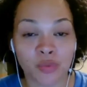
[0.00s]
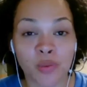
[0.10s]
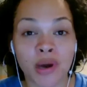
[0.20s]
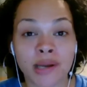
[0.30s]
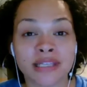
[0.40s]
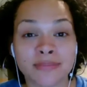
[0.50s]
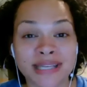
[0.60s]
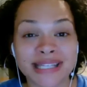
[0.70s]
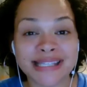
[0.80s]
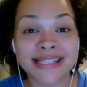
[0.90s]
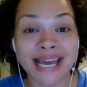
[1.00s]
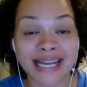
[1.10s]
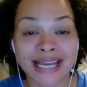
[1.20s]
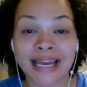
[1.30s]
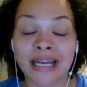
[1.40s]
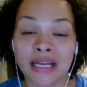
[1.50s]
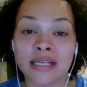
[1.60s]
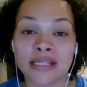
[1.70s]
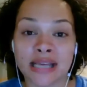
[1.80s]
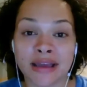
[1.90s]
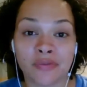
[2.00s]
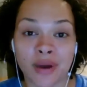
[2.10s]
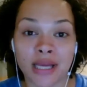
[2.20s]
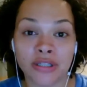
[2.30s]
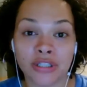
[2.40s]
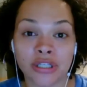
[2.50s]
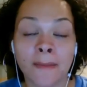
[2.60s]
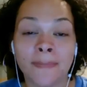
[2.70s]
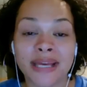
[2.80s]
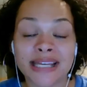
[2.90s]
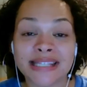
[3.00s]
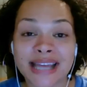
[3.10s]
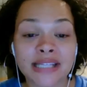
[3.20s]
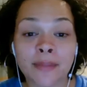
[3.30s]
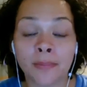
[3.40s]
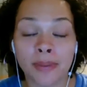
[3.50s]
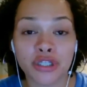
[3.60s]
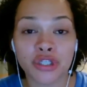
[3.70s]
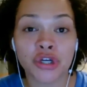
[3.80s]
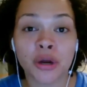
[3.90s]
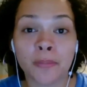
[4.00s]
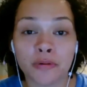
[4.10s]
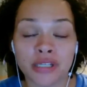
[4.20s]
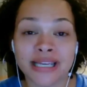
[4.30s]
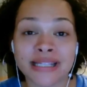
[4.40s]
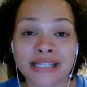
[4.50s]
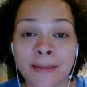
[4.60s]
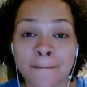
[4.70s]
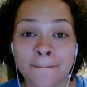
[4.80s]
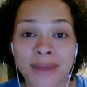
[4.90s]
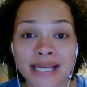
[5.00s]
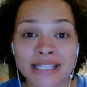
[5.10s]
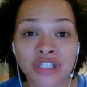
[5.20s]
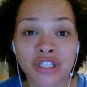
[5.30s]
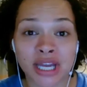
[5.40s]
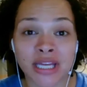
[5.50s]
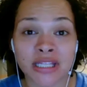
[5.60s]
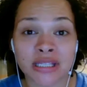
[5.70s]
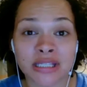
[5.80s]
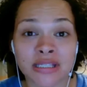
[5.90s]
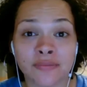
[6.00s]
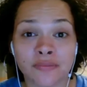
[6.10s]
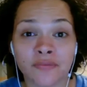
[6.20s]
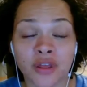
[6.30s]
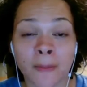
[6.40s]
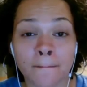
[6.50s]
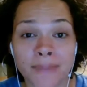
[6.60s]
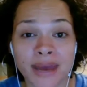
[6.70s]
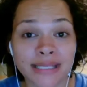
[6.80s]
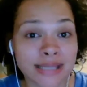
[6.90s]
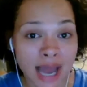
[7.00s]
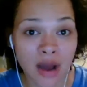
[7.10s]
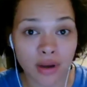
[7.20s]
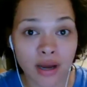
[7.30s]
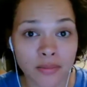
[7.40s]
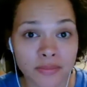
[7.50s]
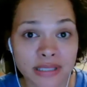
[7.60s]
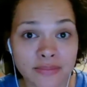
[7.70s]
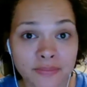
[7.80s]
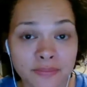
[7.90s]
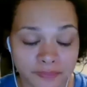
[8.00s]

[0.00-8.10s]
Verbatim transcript: We want them to be steady and in a safe range because that type of blood sugar presents the best chances for the best outcomes.